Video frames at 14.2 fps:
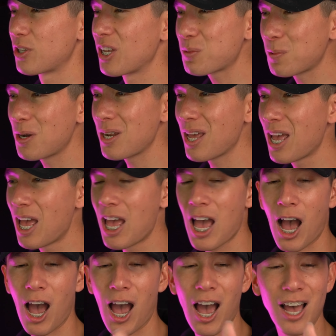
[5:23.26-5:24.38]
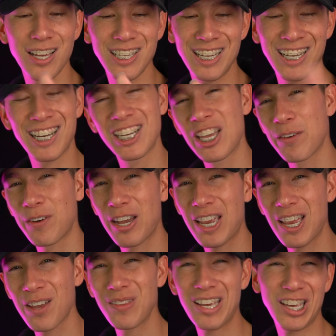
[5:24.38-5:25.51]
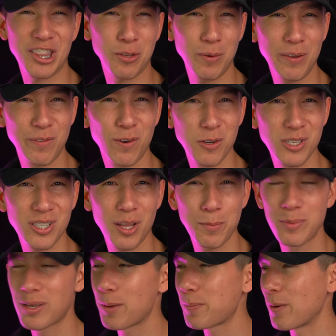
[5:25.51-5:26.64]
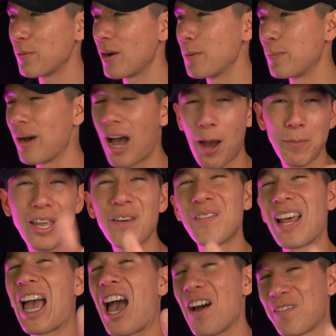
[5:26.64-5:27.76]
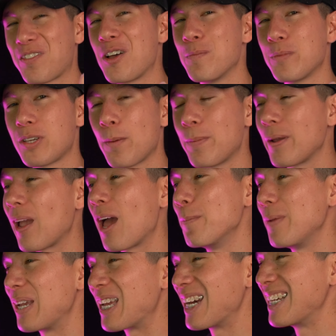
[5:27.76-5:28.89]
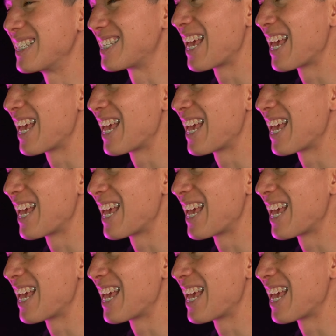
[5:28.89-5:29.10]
this one, if I could give like a 3/4 thumbs up, I would, but I'm gonna give it a half thumbs up again, because